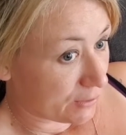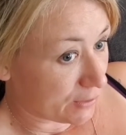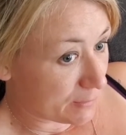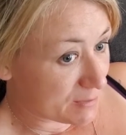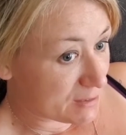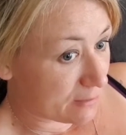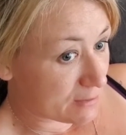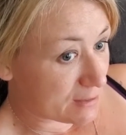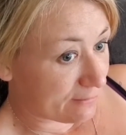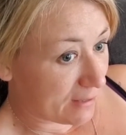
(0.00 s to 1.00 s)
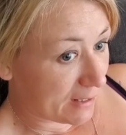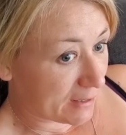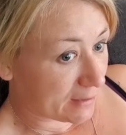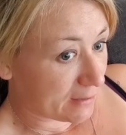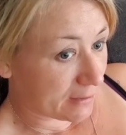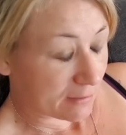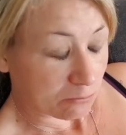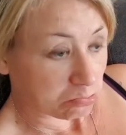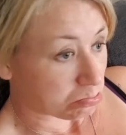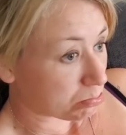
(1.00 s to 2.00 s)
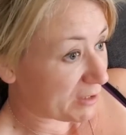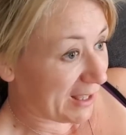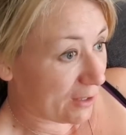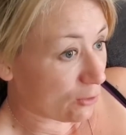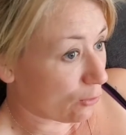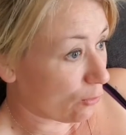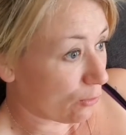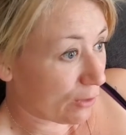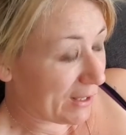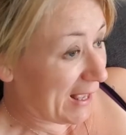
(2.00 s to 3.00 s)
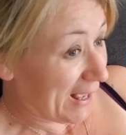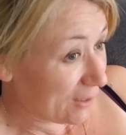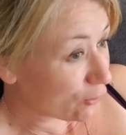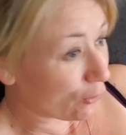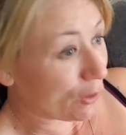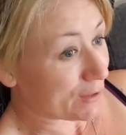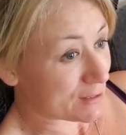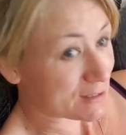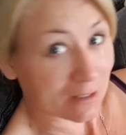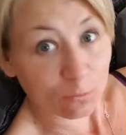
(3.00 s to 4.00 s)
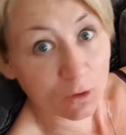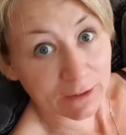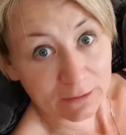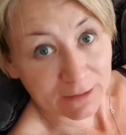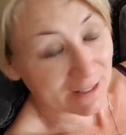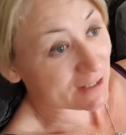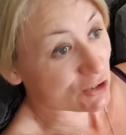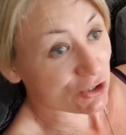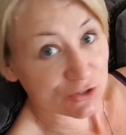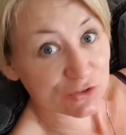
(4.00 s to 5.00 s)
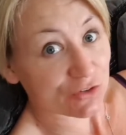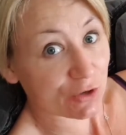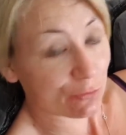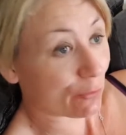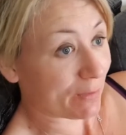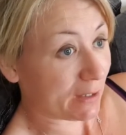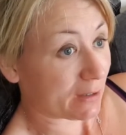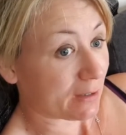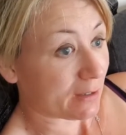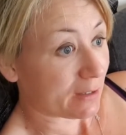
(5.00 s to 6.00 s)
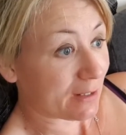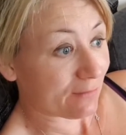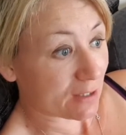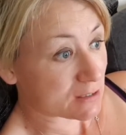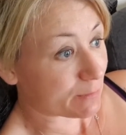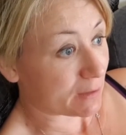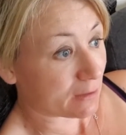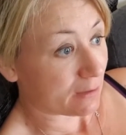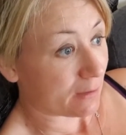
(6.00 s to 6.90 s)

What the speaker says: I'm seriously flagging and cannot understand why. It is just so not me. Never has been.